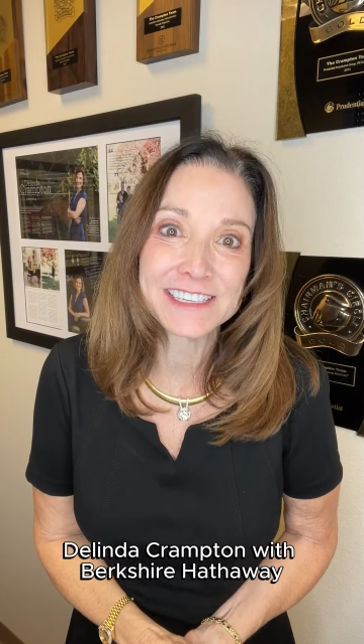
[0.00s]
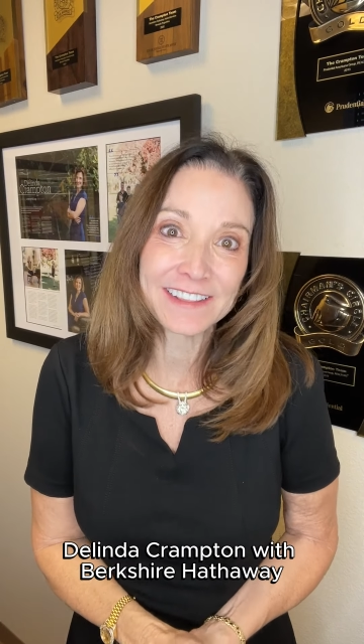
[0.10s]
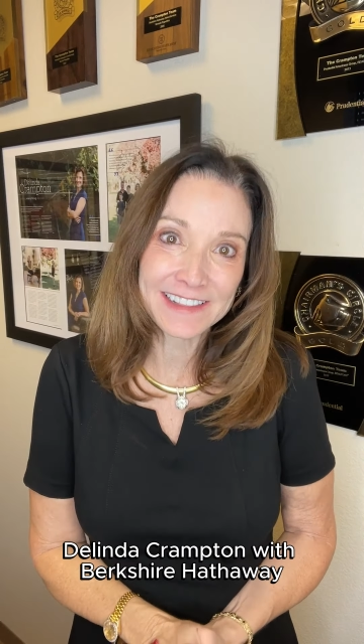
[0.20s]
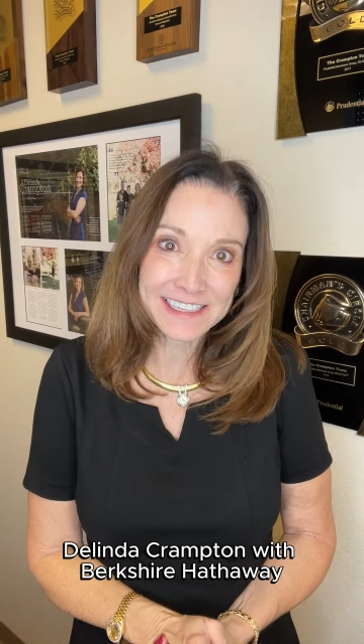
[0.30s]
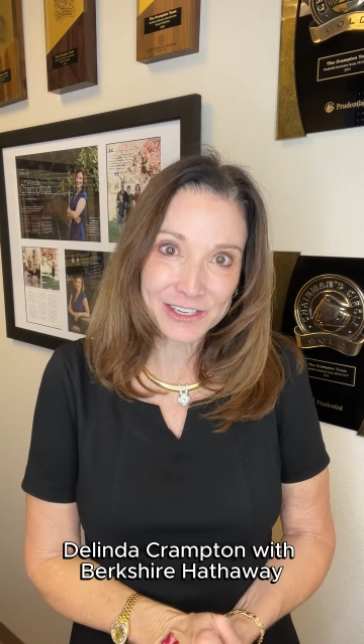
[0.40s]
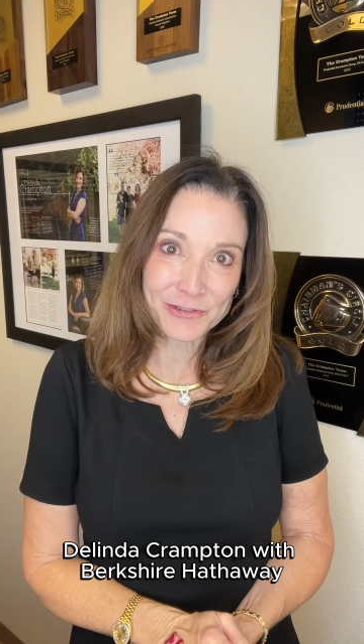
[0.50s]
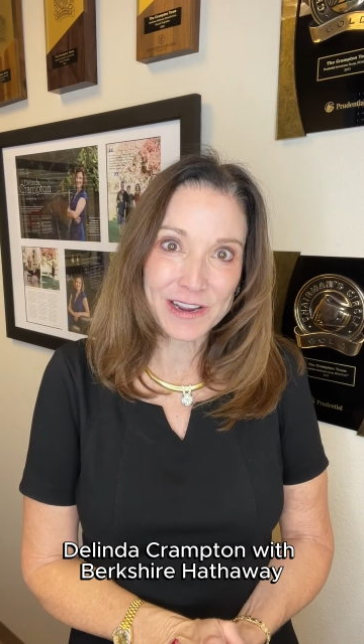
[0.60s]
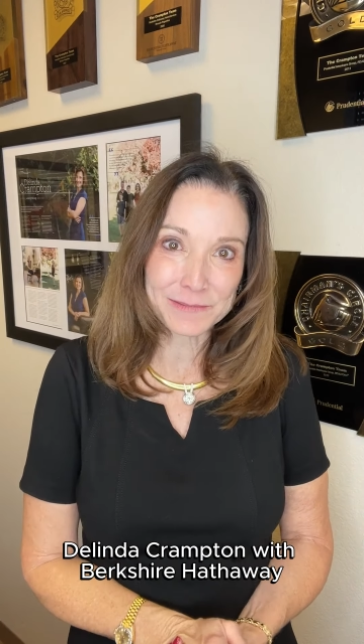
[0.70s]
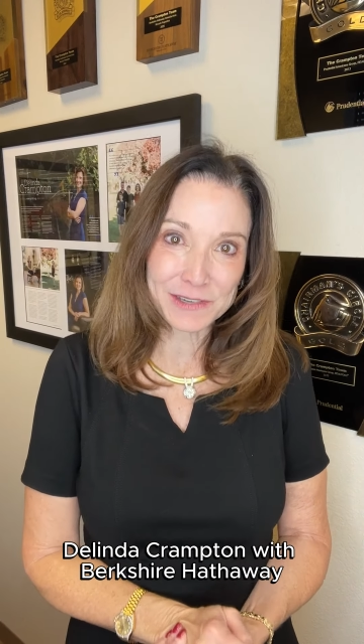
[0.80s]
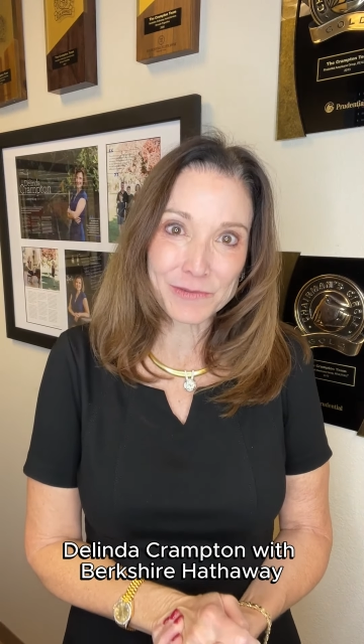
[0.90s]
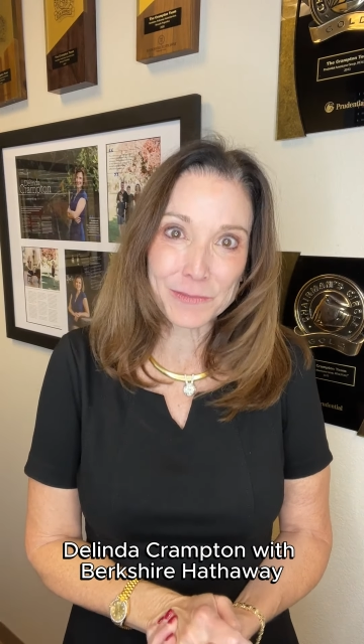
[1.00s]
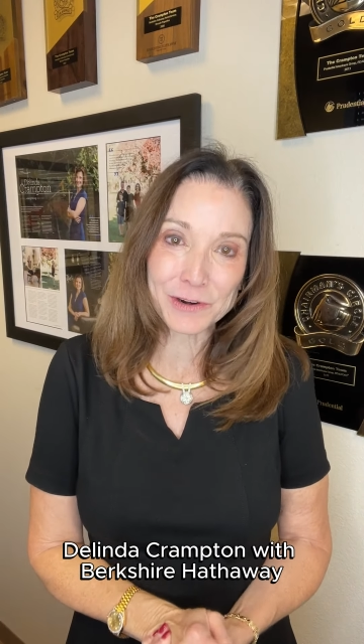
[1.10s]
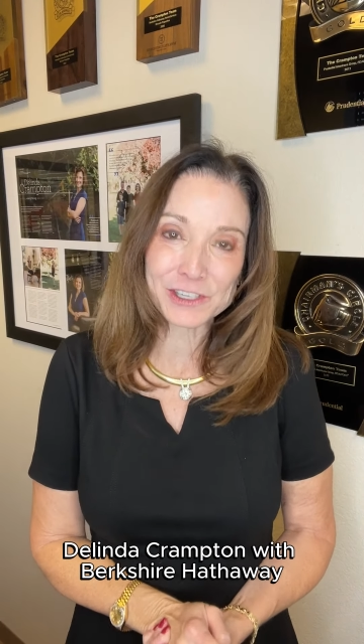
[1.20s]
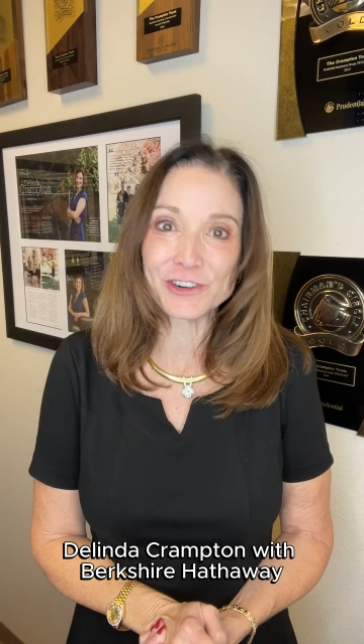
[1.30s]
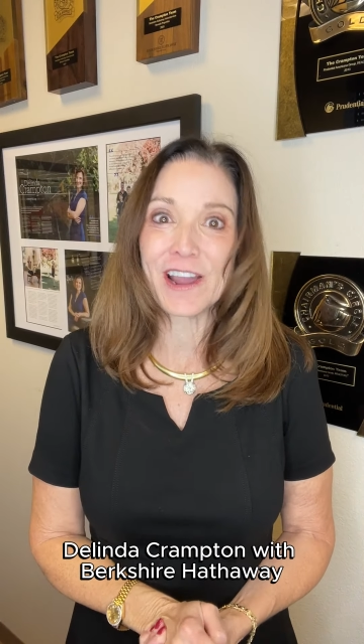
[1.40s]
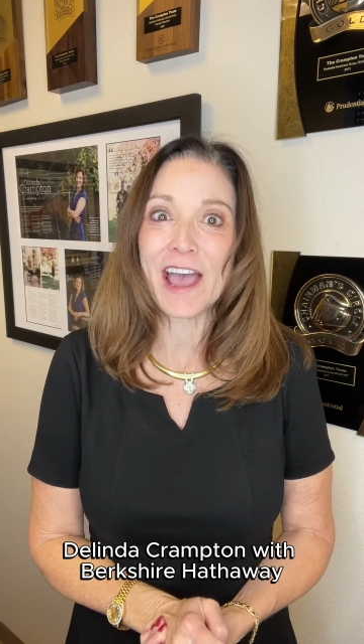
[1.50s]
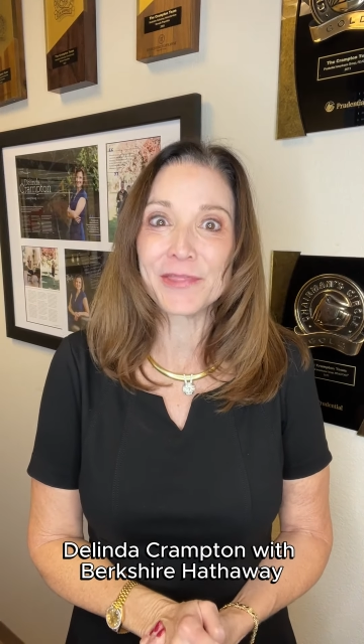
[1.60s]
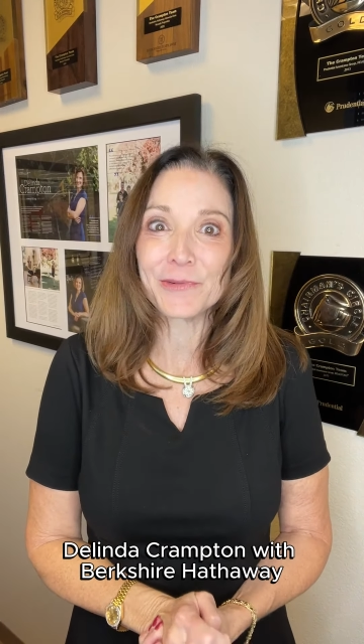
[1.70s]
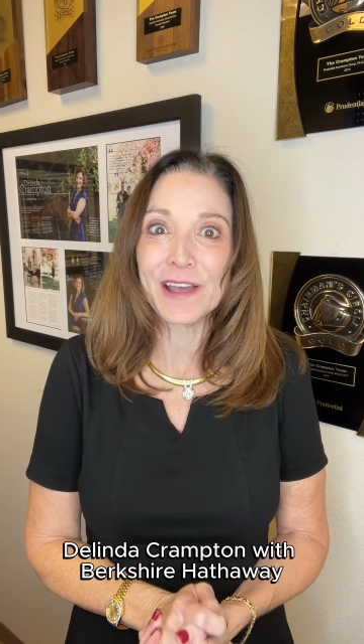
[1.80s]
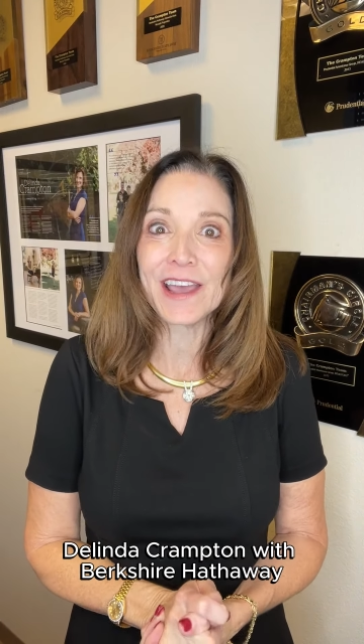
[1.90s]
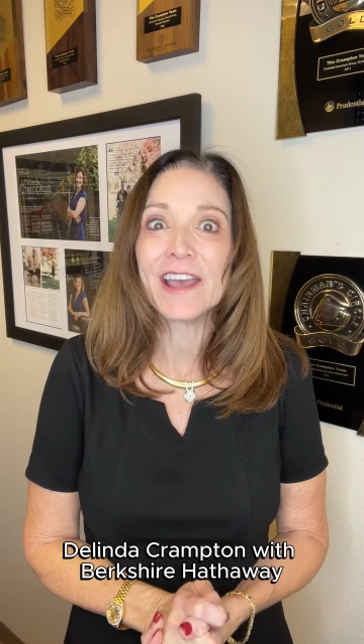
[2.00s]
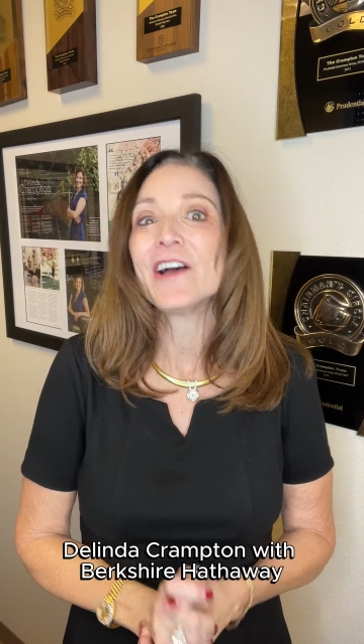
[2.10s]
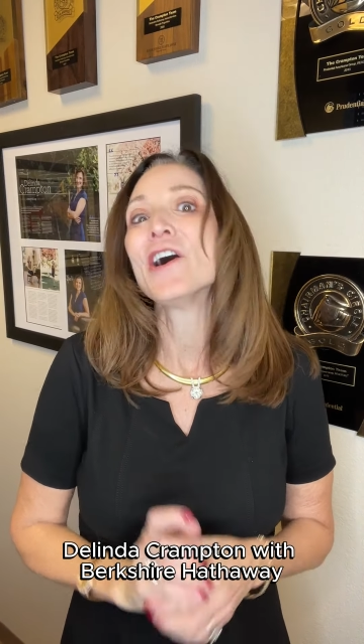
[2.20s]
Delinda Crampton with Berkshire Hathaway.